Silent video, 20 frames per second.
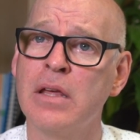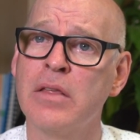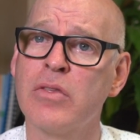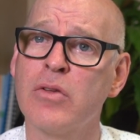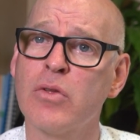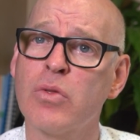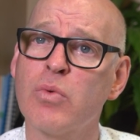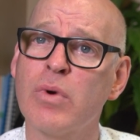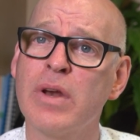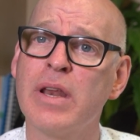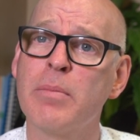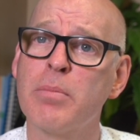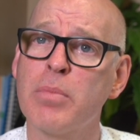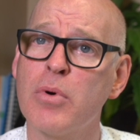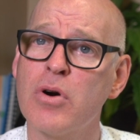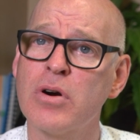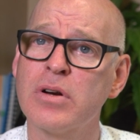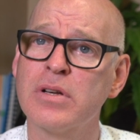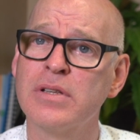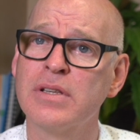So it's really
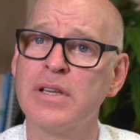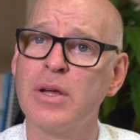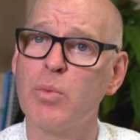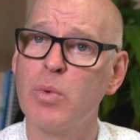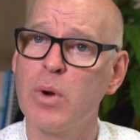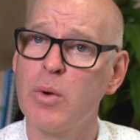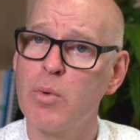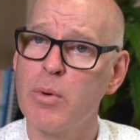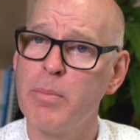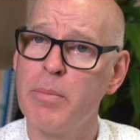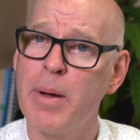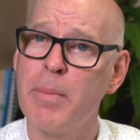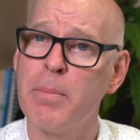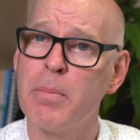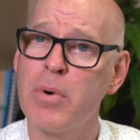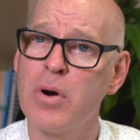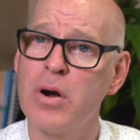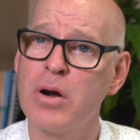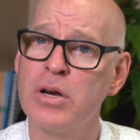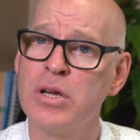important that we
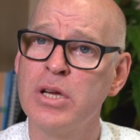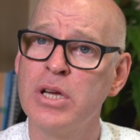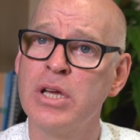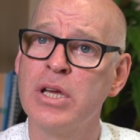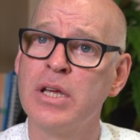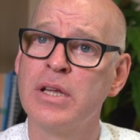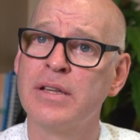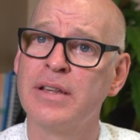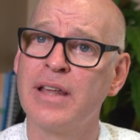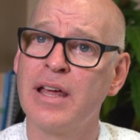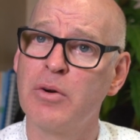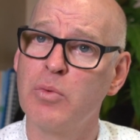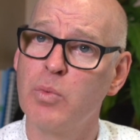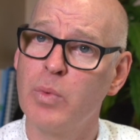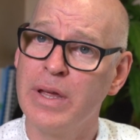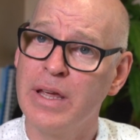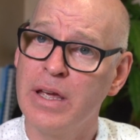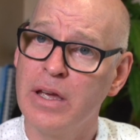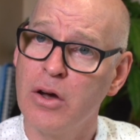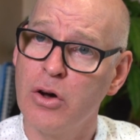remember that
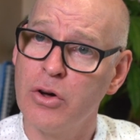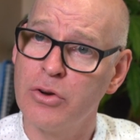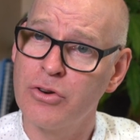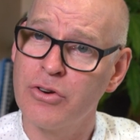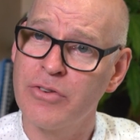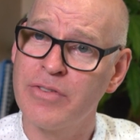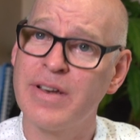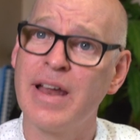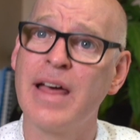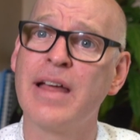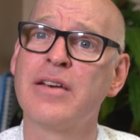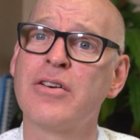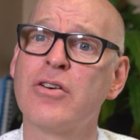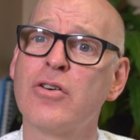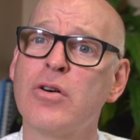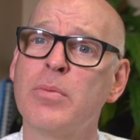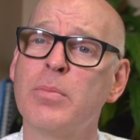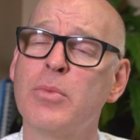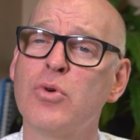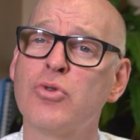we understand
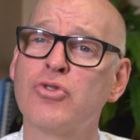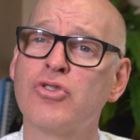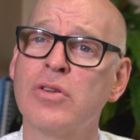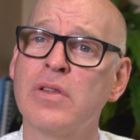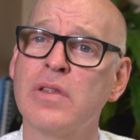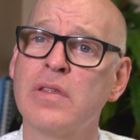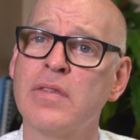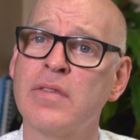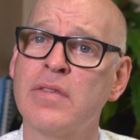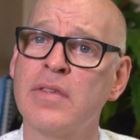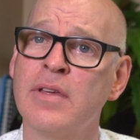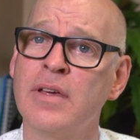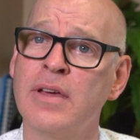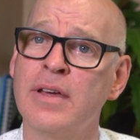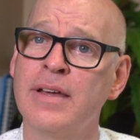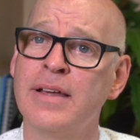our emotions,